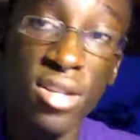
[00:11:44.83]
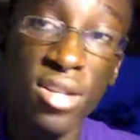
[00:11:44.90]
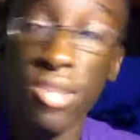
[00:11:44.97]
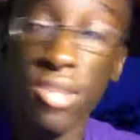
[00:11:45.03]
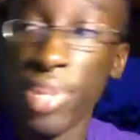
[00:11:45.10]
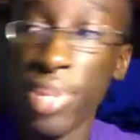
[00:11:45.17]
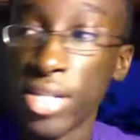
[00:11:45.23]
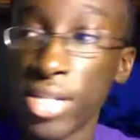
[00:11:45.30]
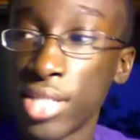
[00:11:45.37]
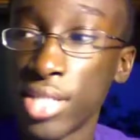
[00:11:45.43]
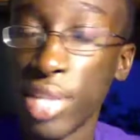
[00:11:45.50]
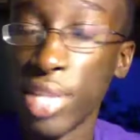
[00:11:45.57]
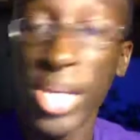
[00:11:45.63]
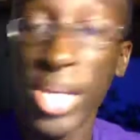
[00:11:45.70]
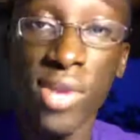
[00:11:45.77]
But
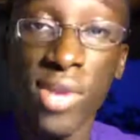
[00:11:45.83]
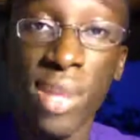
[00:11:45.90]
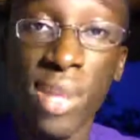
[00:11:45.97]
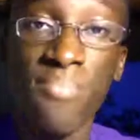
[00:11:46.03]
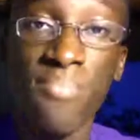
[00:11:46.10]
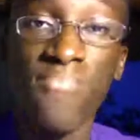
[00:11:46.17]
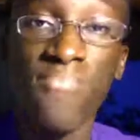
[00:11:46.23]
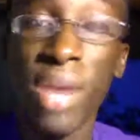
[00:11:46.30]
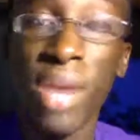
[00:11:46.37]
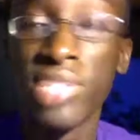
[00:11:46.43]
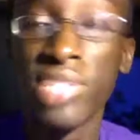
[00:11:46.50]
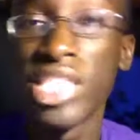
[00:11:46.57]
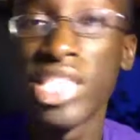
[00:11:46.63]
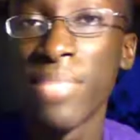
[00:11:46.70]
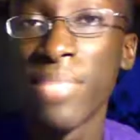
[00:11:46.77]
anyway, I'm
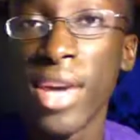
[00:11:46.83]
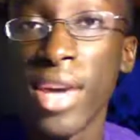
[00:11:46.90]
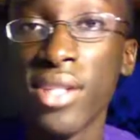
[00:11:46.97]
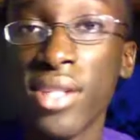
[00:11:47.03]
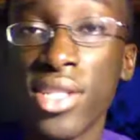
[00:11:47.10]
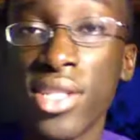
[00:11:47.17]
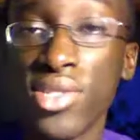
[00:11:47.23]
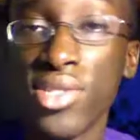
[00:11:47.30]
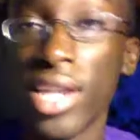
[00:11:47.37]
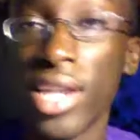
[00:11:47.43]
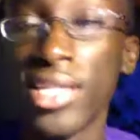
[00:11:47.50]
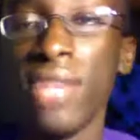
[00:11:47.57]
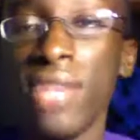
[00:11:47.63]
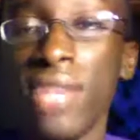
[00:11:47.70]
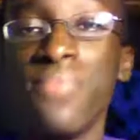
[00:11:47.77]
Jesszman, and I'll see you guys
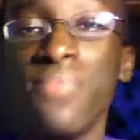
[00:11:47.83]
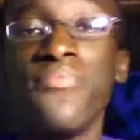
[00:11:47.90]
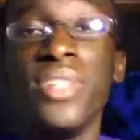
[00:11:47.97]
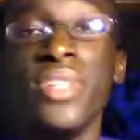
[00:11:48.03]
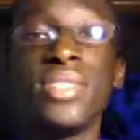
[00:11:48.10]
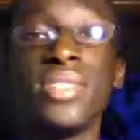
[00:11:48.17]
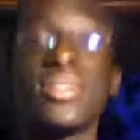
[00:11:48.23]
later. Peace.